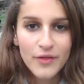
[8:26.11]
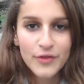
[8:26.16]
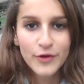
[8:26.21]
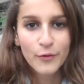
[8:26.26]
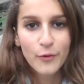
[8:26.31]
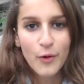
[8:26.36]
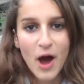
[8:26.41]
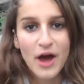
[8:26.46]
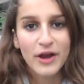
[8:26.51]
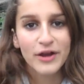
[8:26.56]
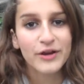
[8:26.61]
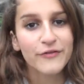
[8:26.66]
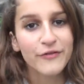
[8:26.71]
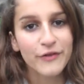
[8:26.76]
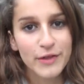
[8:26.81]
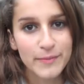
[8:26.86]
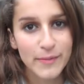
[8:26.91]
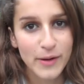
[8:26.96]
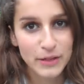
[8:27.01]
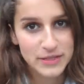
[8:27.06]
The water,
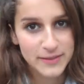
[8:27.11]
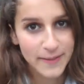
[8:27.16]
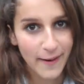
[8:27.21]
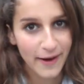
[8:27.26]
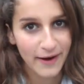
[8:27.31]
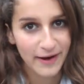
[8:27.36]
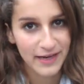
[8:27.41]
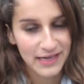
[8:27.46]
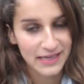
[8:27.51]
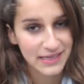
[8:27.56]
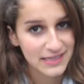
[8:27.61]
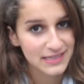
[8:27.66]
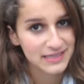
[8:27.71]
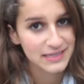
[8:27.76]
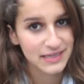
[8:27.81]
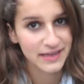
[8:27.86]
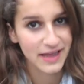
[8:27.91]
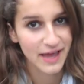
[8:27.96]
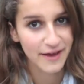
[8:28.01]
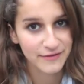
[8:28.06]
for the most part,
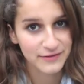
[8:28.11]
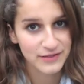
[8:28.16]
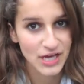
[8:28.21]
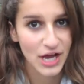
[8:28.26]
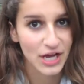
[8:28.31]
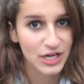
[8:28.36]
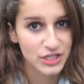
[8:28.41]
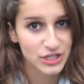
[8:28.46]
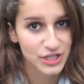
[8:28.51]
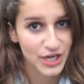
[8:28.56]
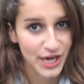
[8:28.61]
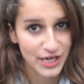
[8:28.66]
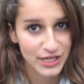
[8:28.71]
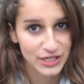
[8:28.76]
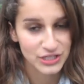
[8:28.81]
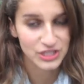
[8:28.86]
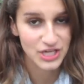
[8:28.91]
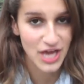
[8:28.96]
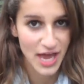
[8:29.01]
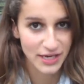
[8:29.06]
is left
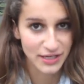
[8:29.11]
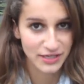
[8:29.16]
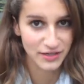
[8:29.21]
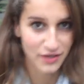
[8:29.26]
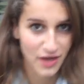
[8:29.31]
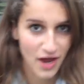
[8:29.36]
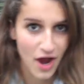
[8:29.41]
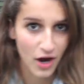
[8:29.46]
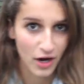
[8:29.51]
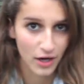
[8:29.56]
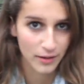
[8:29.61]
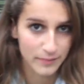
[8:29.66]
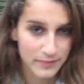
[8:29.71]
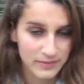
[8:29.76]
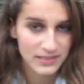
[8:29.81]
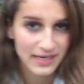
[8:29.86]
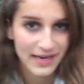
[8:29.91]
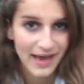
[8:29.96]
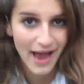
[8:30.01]
unchanged and unharmed.